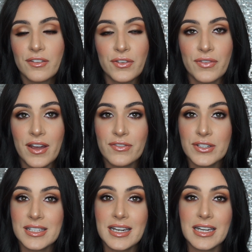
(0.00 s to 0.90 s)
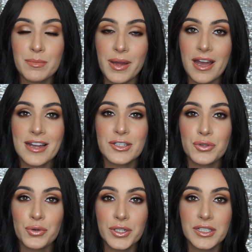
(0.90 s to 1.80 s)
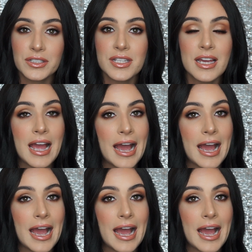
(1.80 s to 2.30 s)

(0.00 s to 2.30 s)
If you've ever seen any of my eye tutorials,